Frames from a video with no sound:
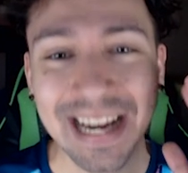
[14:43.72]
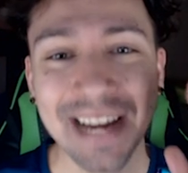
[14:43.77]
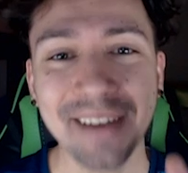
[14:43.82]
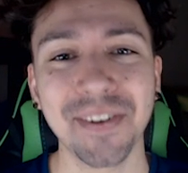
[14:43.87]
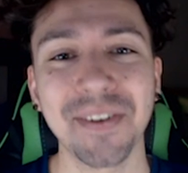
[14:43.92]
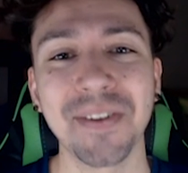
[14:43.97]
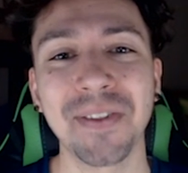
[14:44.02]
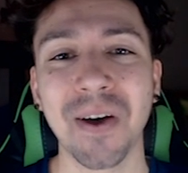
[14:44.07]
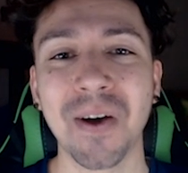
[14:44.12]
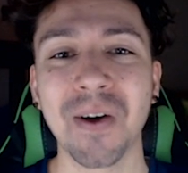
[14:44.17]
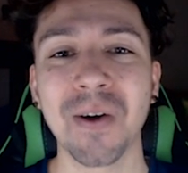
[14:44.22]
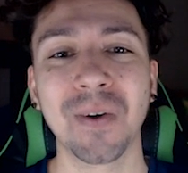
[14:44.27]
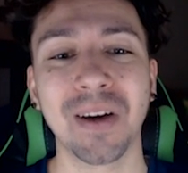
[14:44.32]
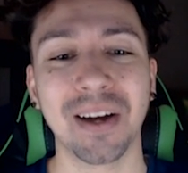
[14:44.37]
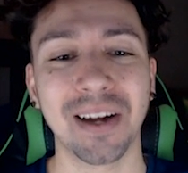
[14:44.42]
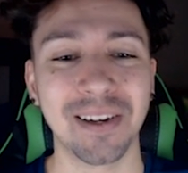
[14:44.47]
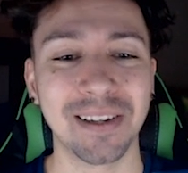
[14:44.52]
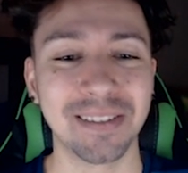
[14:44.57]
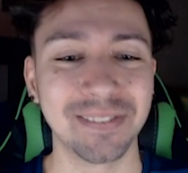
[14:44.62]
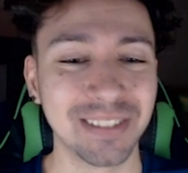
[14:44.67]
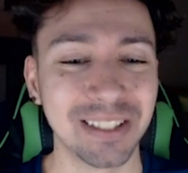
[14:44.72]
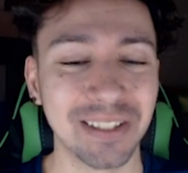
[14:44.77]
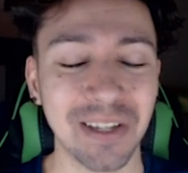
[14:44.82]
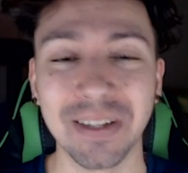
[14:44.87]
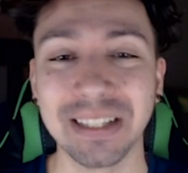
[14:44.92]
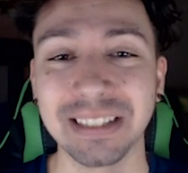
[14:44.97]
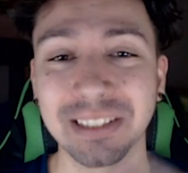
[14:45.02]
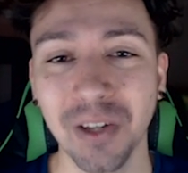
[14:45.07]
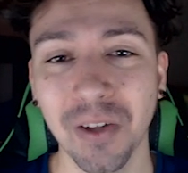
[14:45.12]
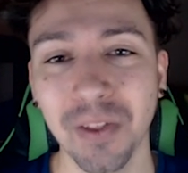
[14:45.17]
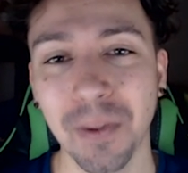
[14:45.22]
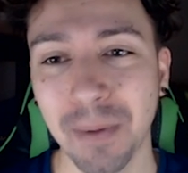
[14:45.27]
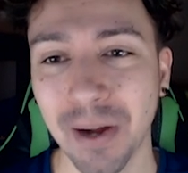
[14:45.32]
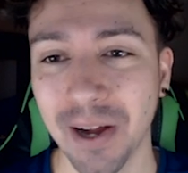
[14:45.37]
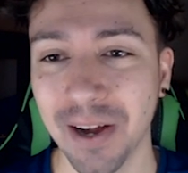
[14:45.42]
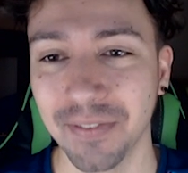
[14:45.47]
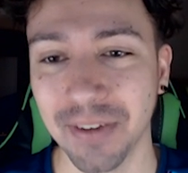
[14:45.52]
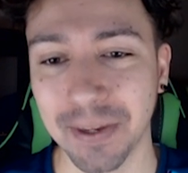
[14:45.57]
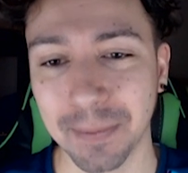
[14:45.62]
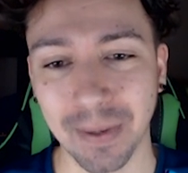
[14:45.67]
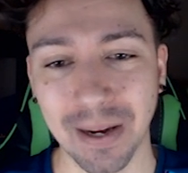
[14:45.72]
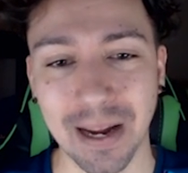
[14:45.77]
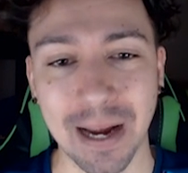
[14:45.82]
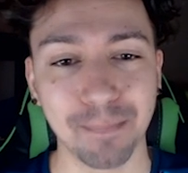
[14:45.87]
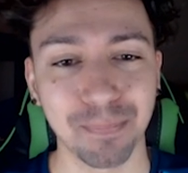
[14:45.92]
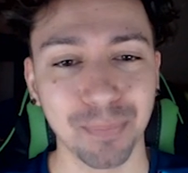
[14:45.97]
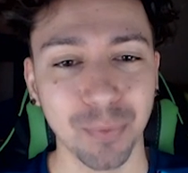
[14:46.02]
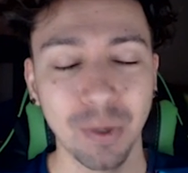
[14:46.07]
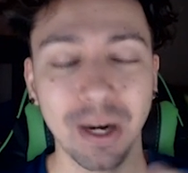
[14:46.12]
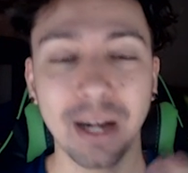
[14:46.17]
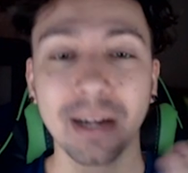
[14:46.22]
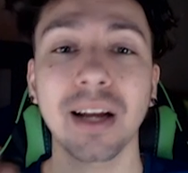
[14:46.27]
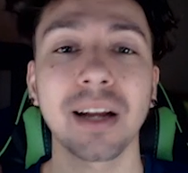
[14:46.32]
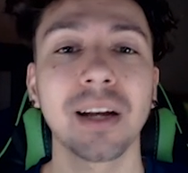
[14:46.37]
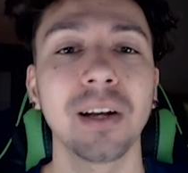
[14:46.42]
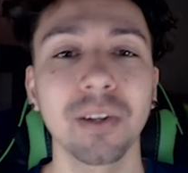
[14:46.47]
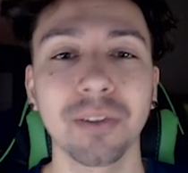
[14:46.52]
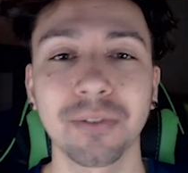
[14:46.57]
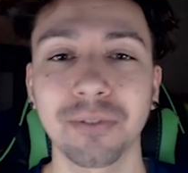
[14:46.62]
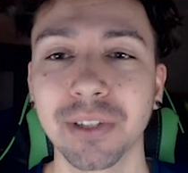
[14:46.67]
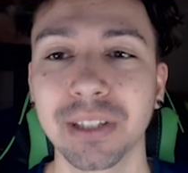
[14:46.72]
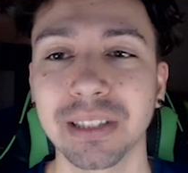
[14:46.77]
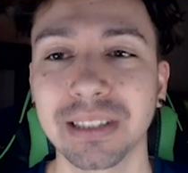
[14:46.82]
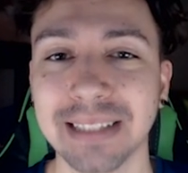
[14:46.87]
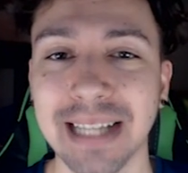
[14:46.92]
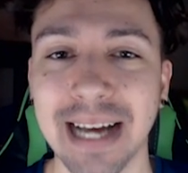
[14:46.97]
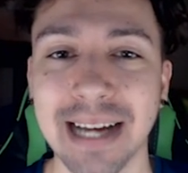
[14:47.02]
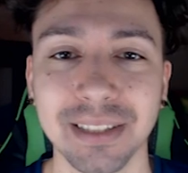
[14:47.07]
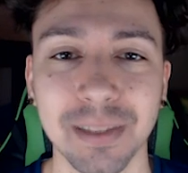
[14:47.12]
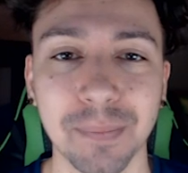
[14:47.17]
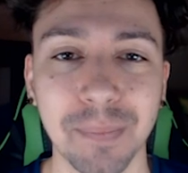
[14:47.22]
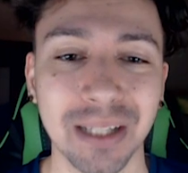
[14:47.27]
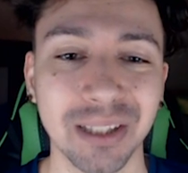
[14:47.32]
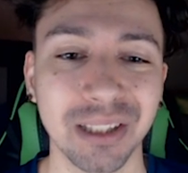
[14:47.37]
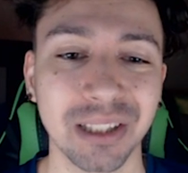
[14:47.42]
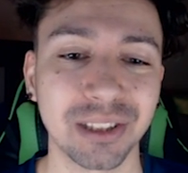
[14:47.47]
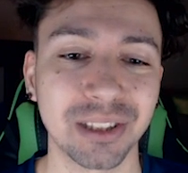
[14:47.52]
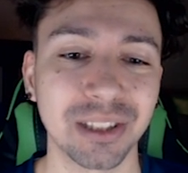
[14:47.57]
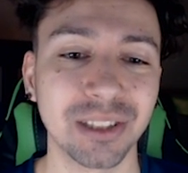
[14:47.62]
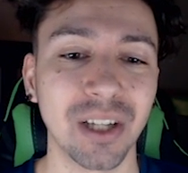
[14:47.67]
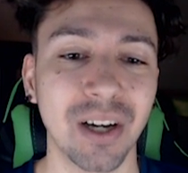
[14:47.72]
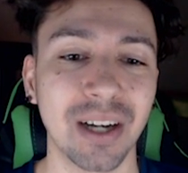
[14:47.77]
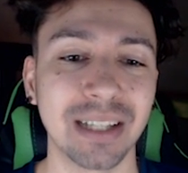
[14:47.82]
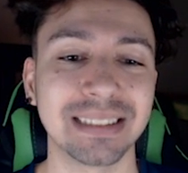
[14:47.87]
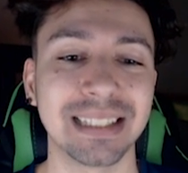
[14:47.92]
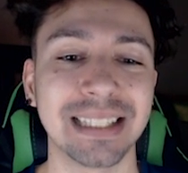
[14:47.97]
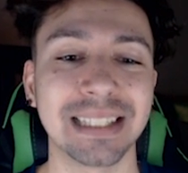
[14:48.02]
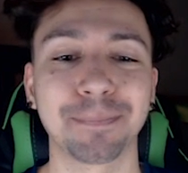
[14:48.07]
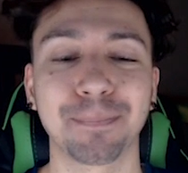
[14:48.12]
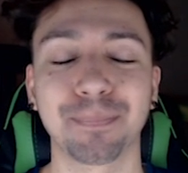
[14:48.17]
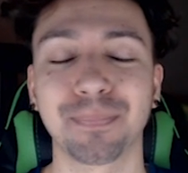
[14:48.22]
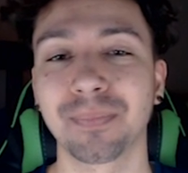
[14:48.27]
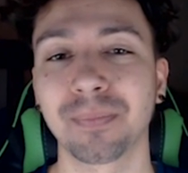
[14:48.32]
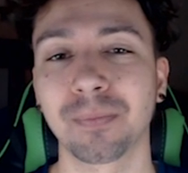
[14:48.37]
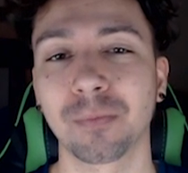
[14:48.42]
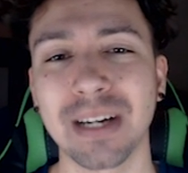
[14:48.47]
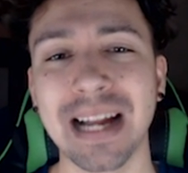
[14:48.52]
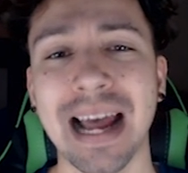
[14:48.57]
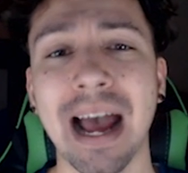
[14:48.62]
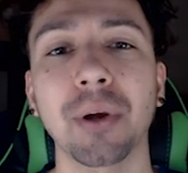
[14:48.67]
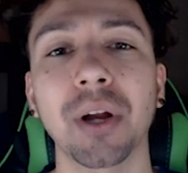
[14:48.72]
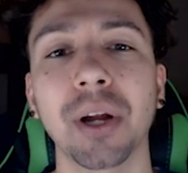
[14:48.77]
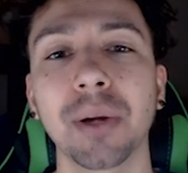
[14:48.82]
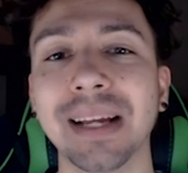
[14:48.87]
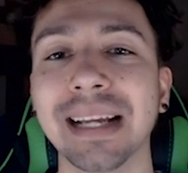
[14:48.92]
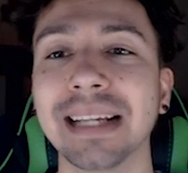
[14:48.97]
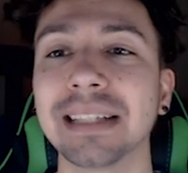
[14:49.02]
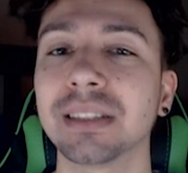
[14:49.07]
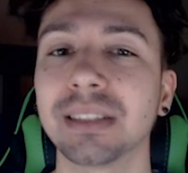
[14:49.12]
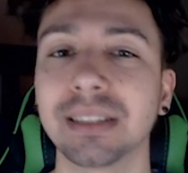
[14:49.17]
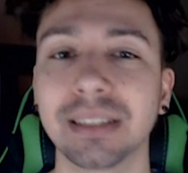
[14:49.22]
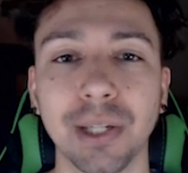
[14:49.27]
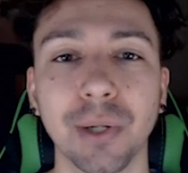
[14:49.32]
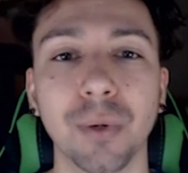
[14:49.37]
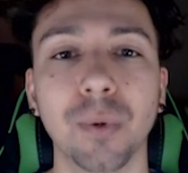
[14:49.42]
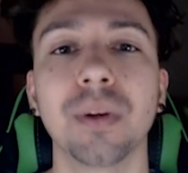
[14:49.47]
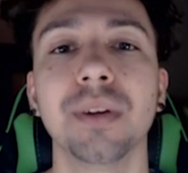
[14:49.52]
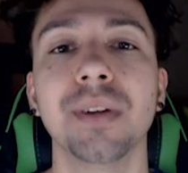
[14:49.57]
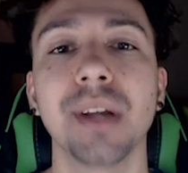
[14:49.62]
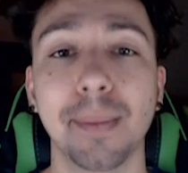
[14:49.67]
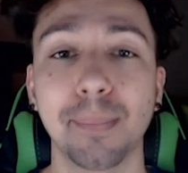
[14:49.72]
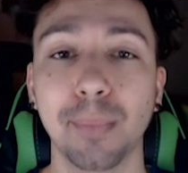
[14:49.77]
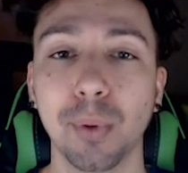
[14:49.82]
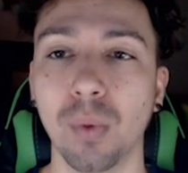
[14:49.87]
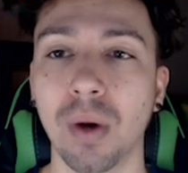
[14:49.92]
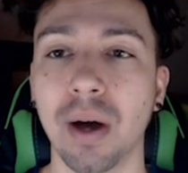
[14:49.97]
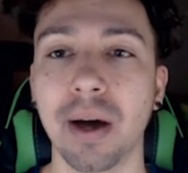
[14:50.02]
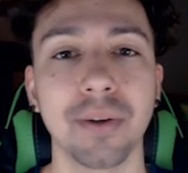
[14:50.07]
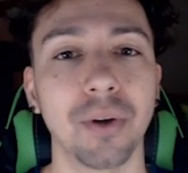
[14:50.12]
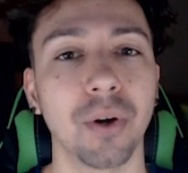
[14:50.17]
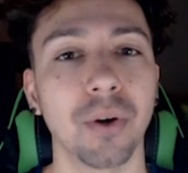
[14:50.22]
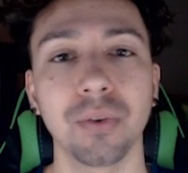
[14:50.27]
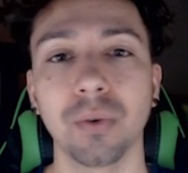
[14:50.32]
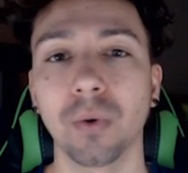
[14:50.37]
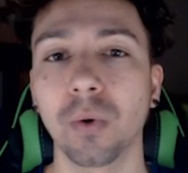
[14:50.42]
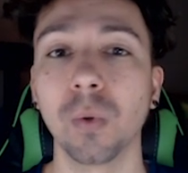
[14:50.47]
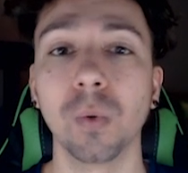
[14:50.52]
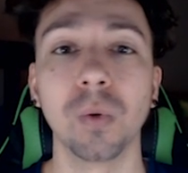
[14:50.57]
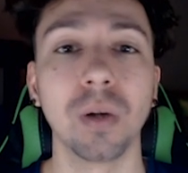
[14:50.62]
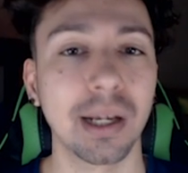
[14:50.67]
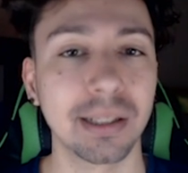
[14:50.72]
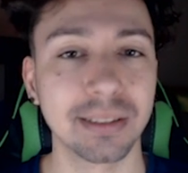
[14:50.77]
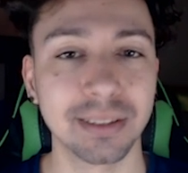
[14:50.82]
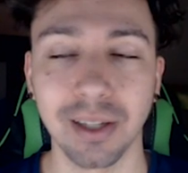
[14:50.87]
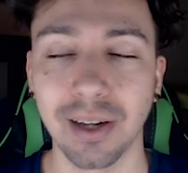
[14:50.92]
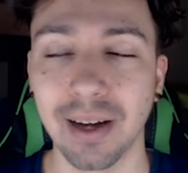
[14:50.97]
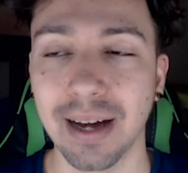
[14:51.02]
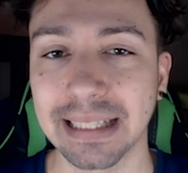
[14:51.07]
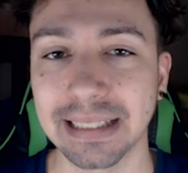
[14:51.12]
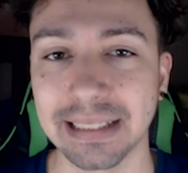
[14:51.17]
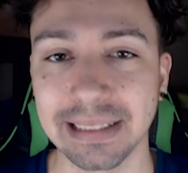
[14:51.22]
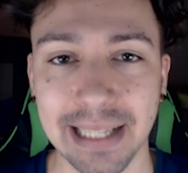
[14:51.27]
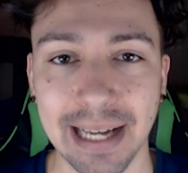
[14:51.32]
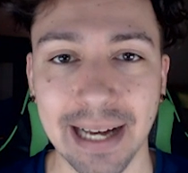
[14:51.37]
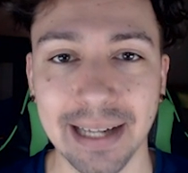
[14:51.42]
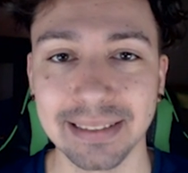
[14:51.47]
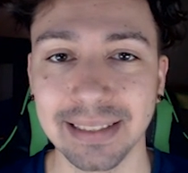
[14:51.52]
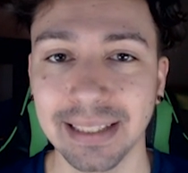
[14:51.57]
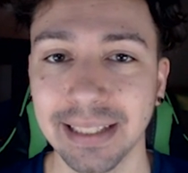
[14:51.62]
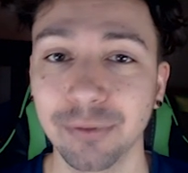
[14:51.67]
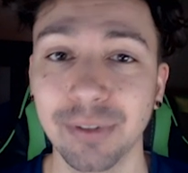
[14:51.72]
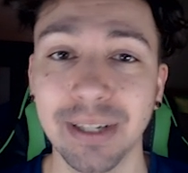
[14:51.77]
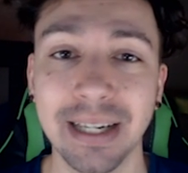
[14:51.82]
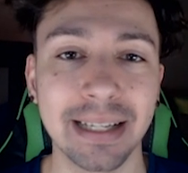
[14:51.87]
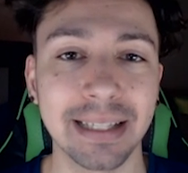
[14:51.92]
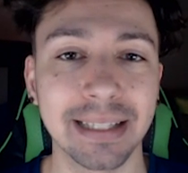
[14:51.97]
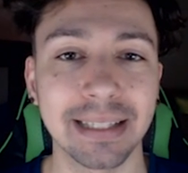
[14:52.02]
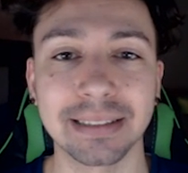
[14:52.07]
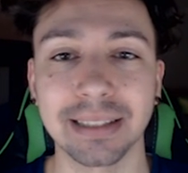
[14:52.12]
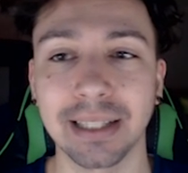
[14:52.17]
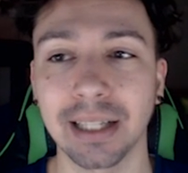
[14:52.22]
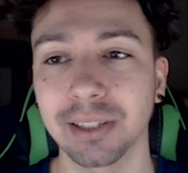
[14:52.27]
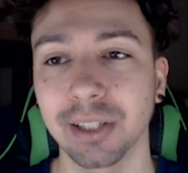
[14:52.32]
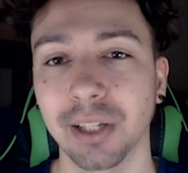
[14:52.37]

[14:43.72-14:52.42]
even though he's not the perfect player, when I kind of look through the stats of Manchester United, Ronaldo is still number one on all underlying stats. He really is.